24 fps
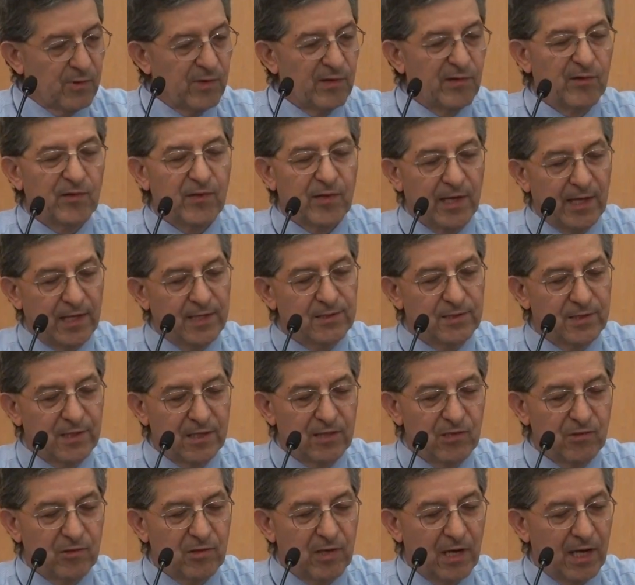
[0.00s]
things that
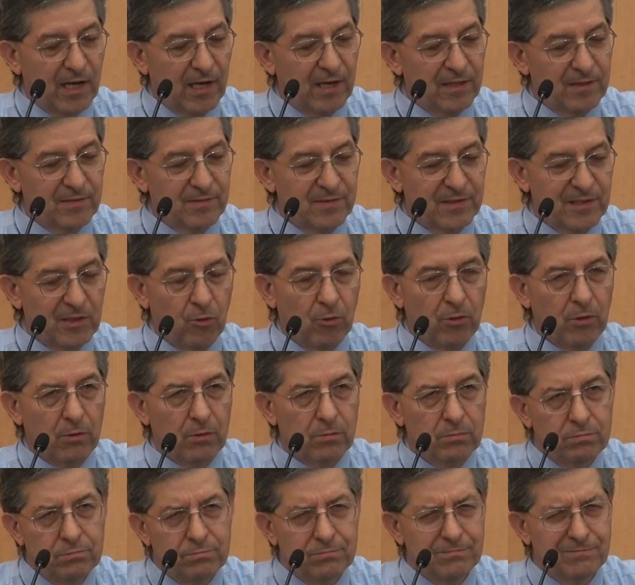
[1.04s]
you can Google
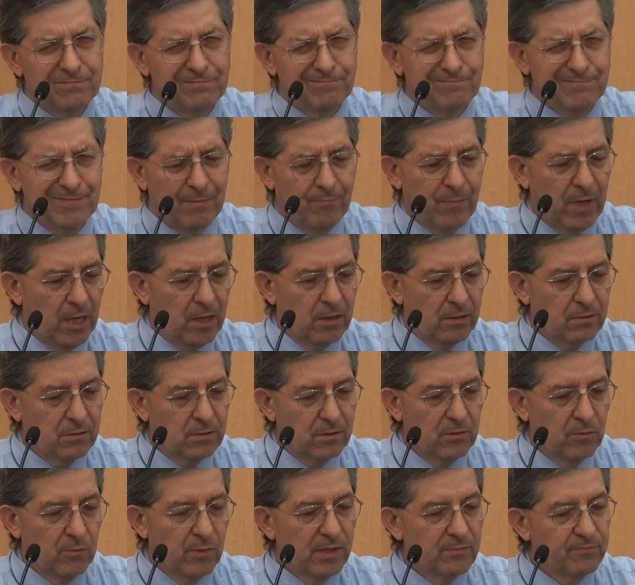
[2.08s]
about
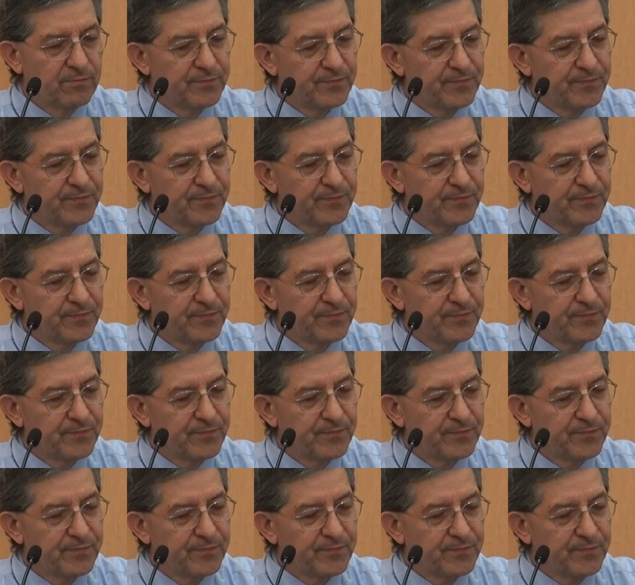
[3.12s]
Cuba